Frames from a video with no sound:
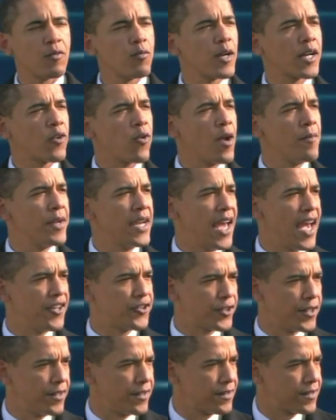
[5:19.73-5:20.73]
the
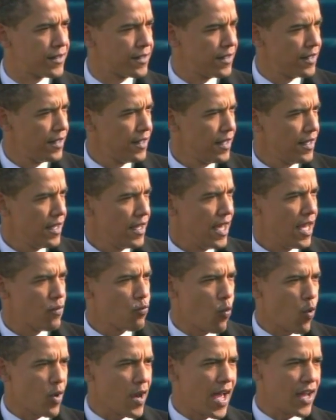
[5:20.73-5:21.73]
recriminations
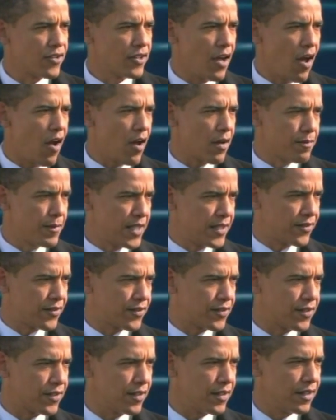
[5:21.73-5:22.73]
and worn-out
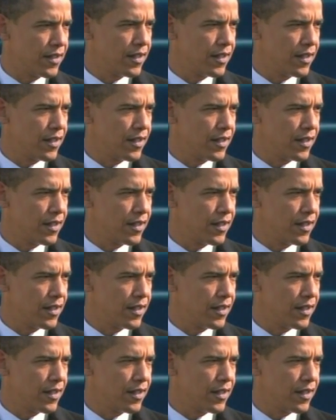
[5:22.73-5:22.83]
dogmas